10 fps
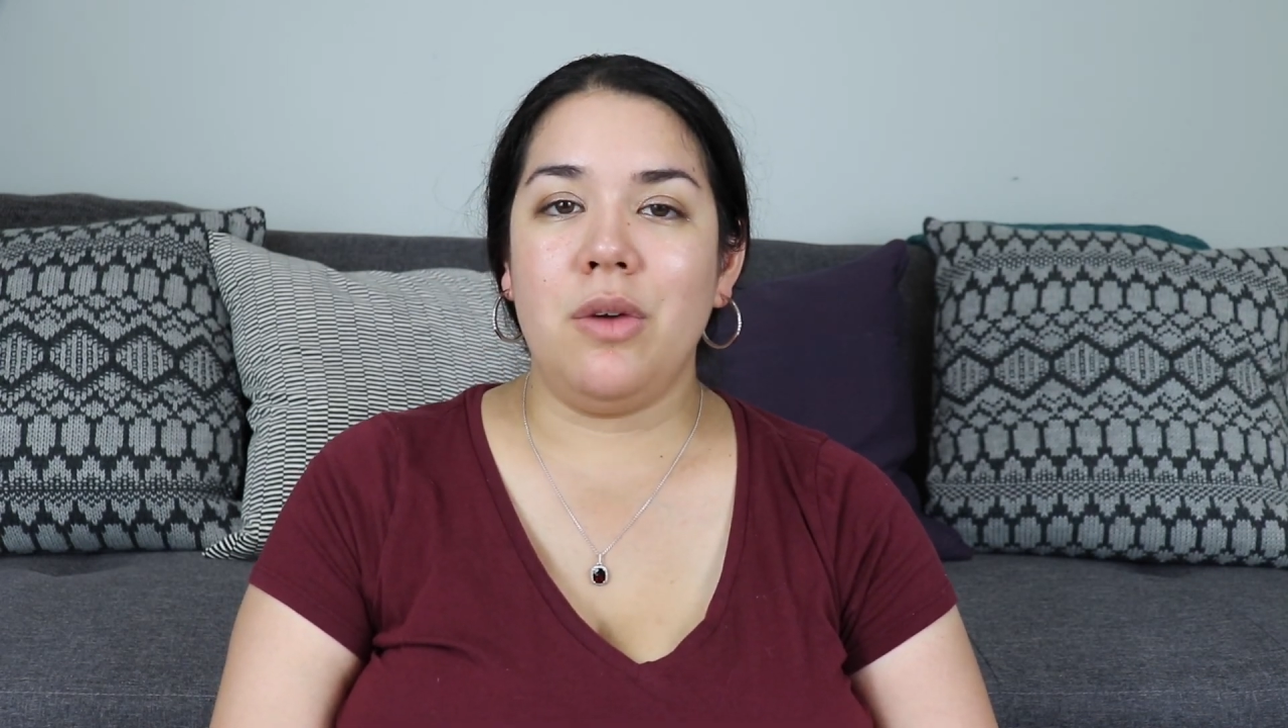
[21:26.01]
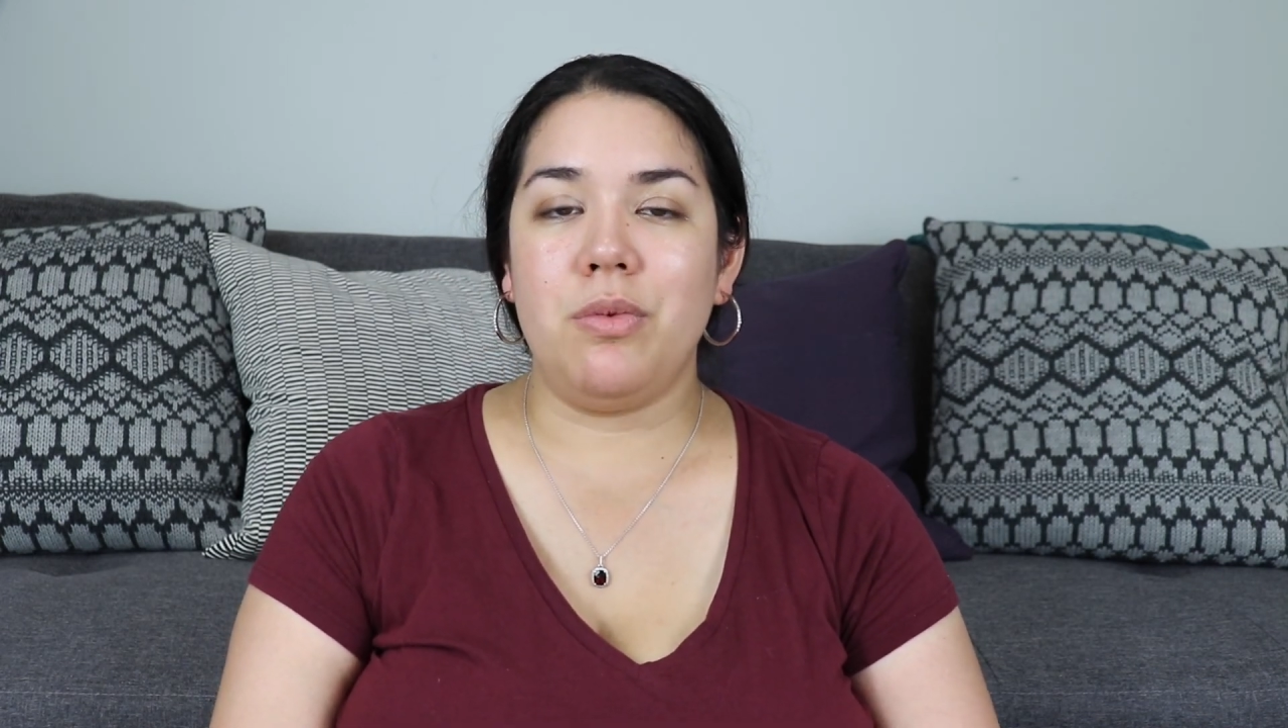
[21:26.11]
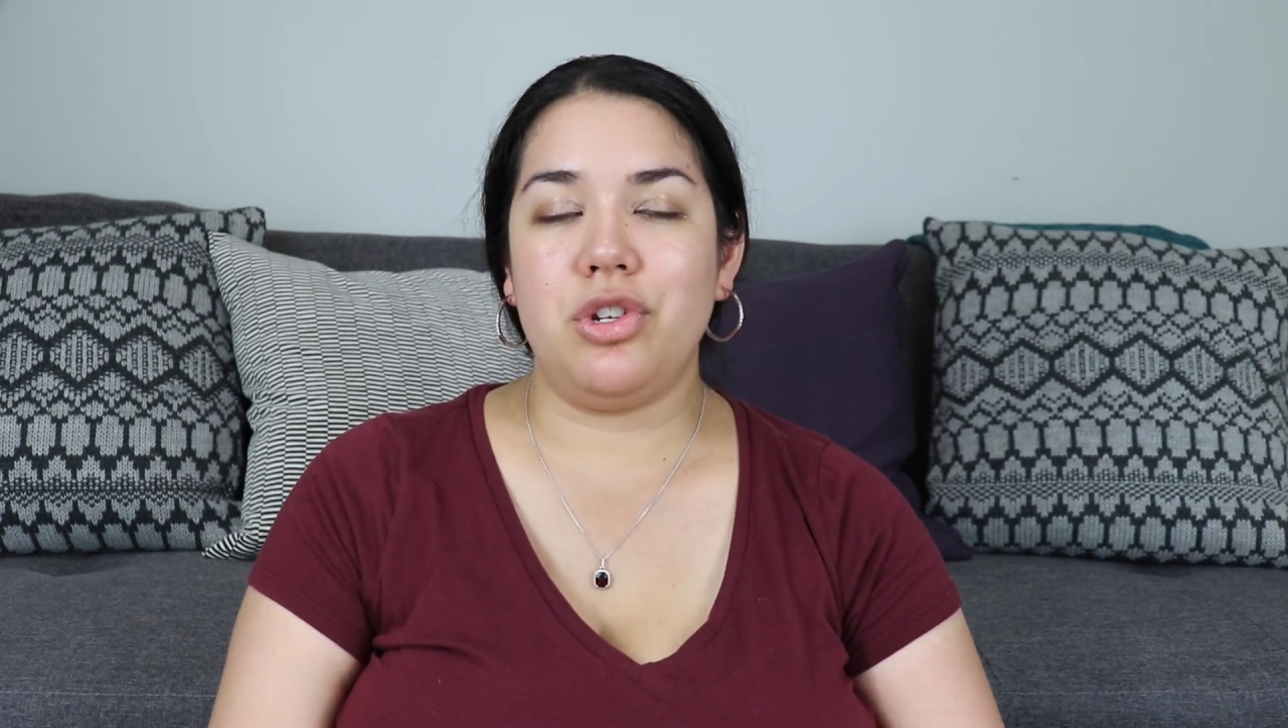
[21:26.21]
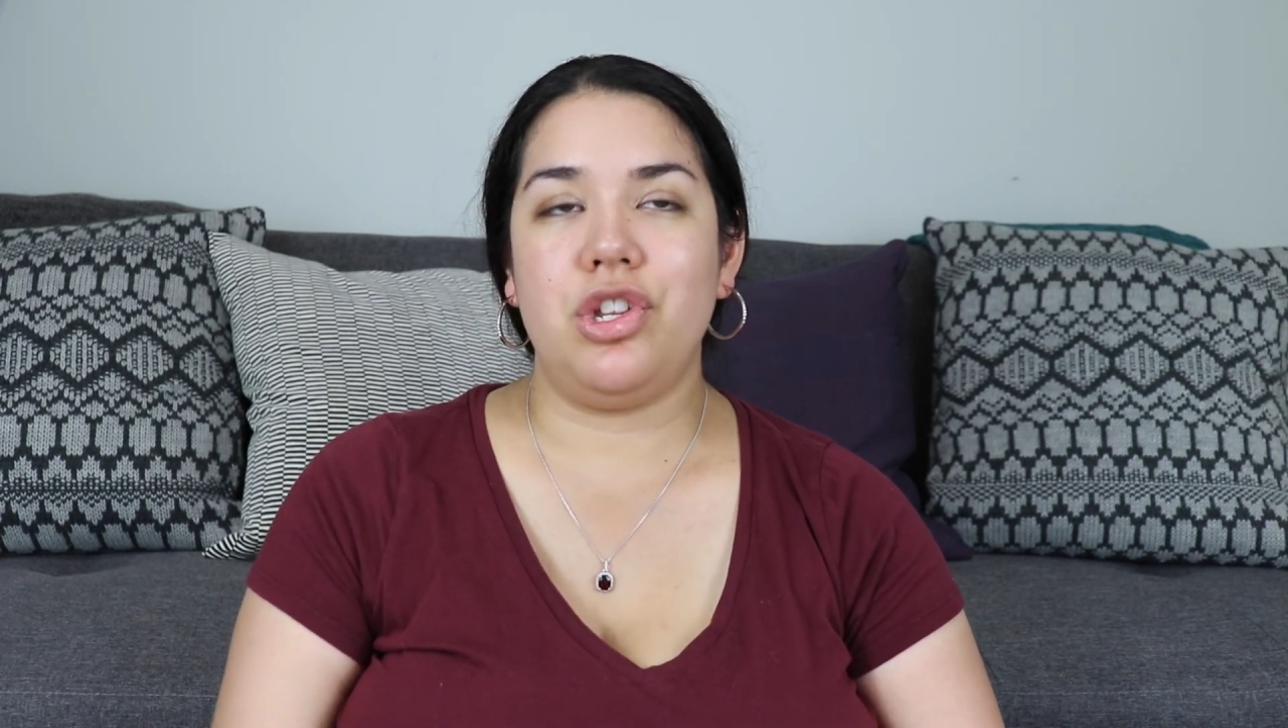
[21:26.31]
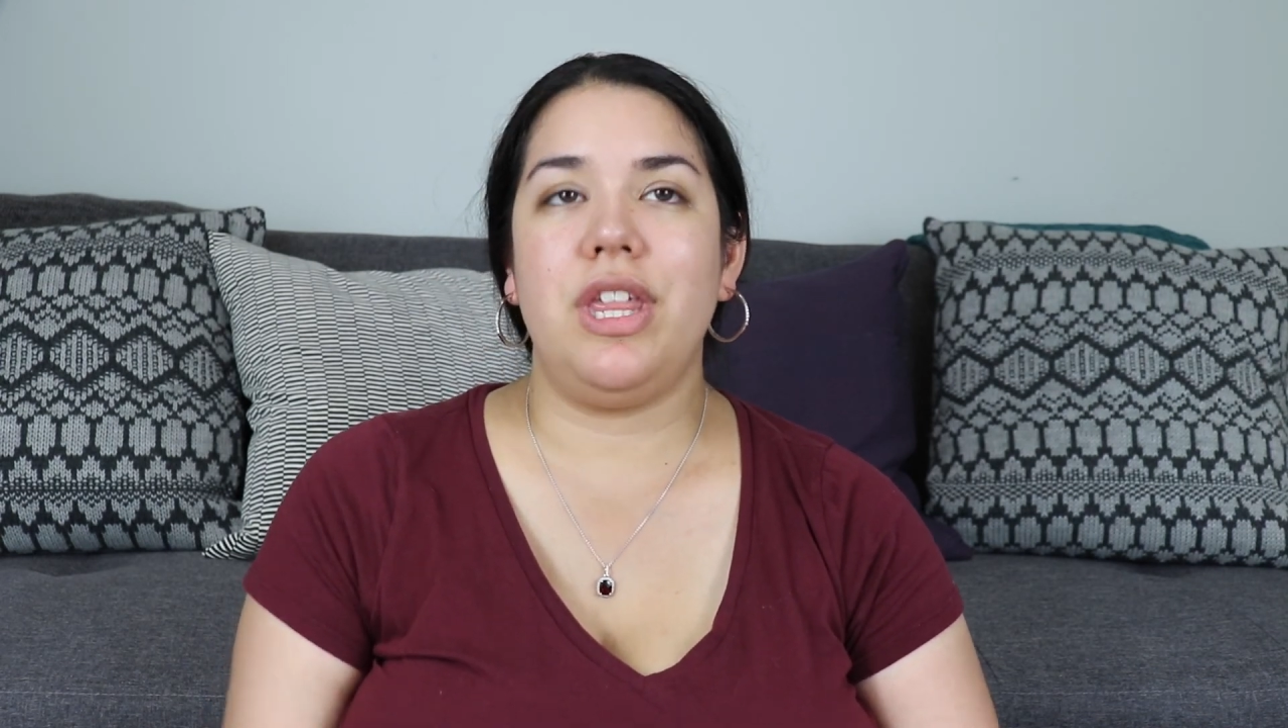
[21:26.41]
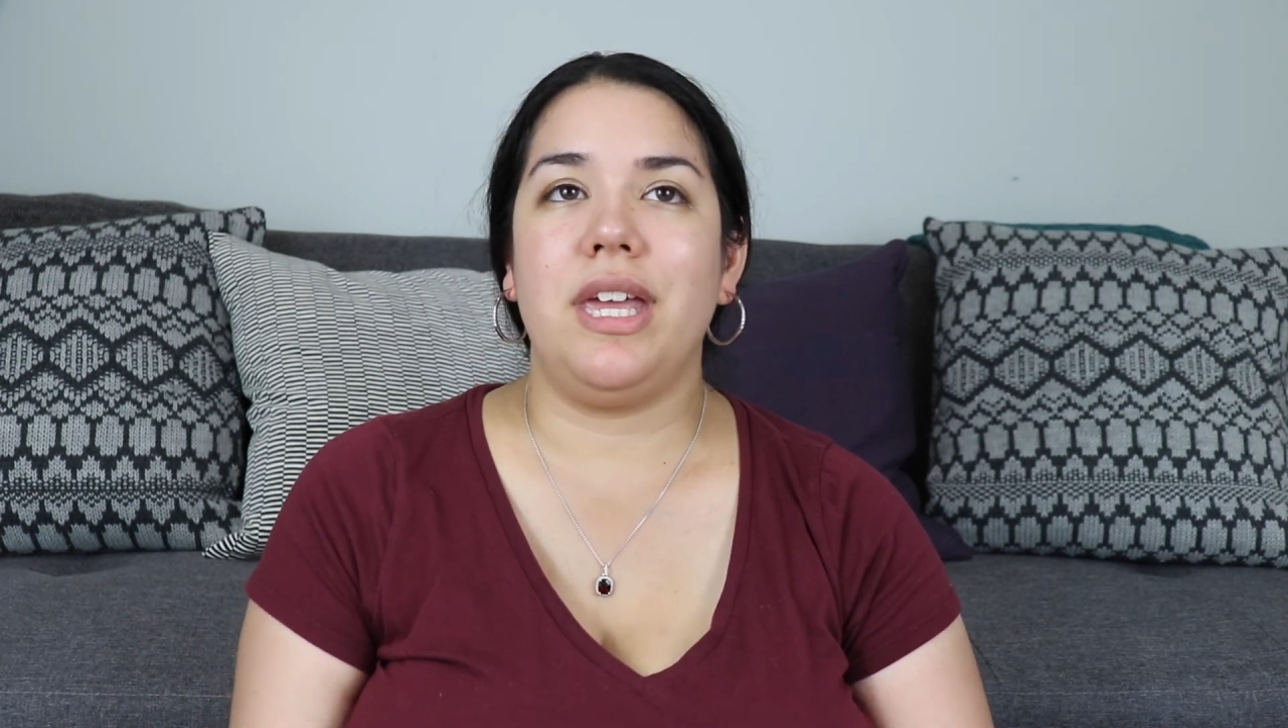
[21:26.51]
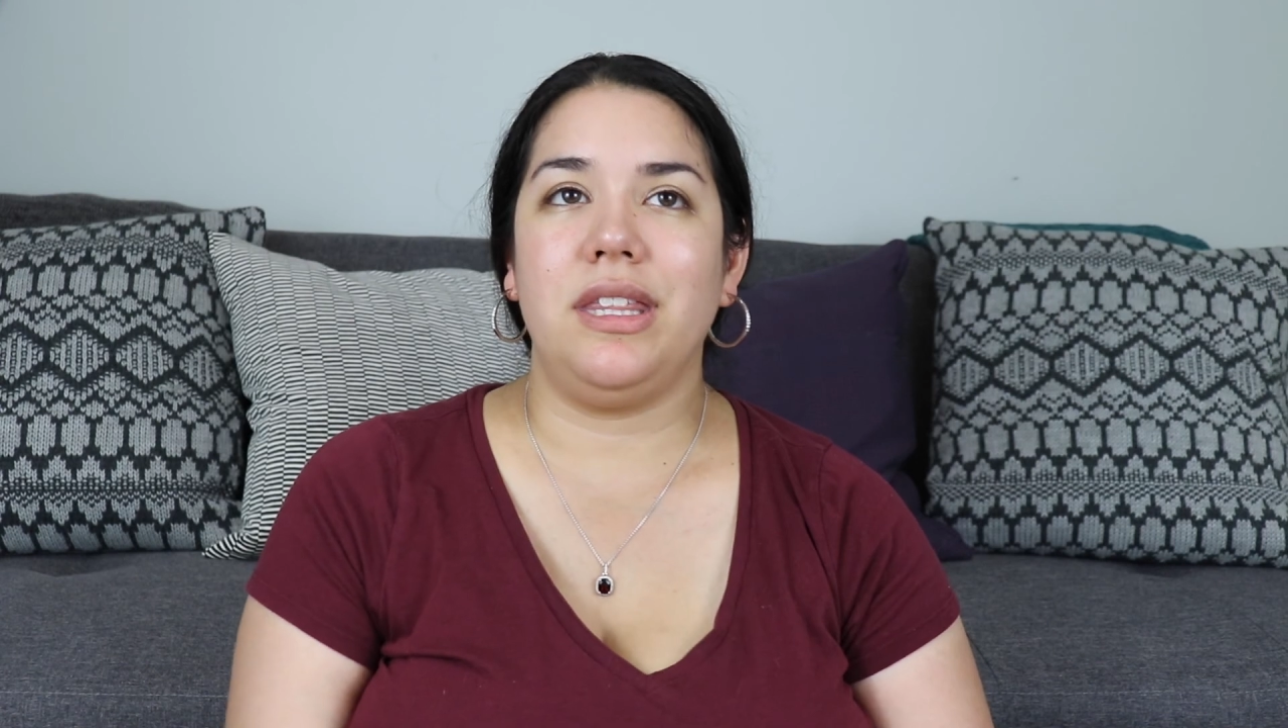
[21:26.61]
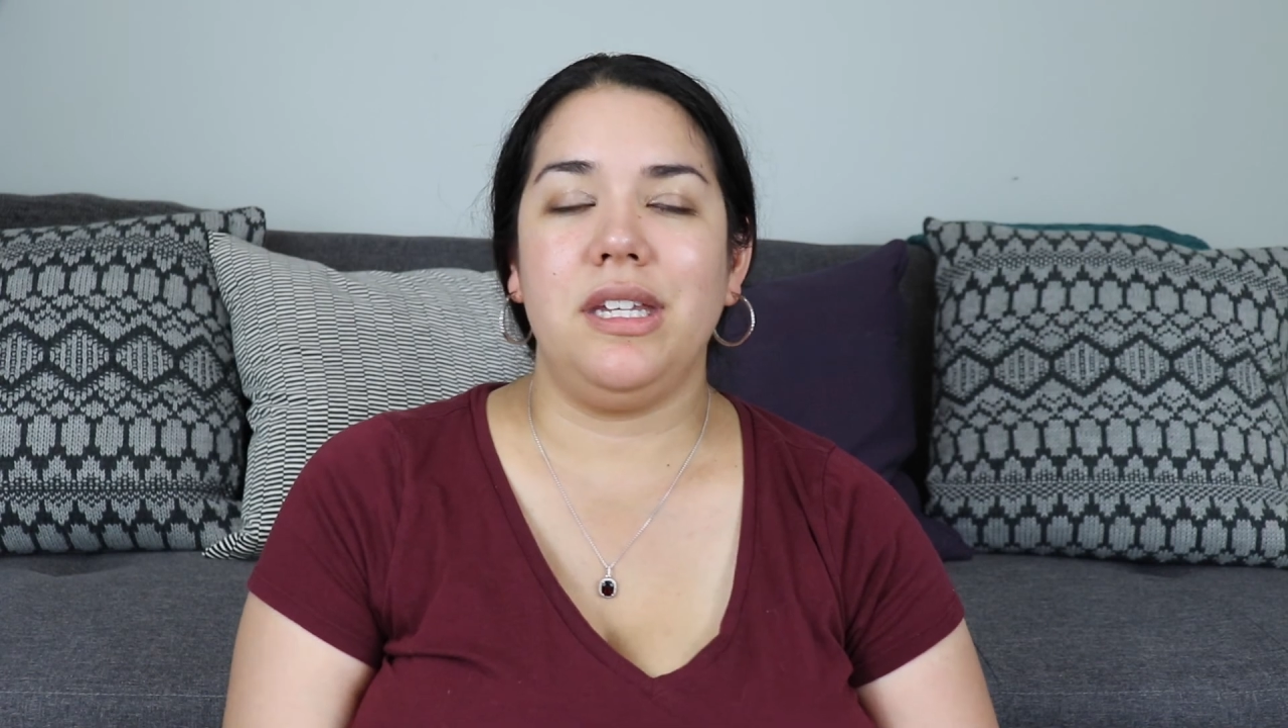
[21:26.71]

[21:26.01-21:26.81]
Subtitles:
which then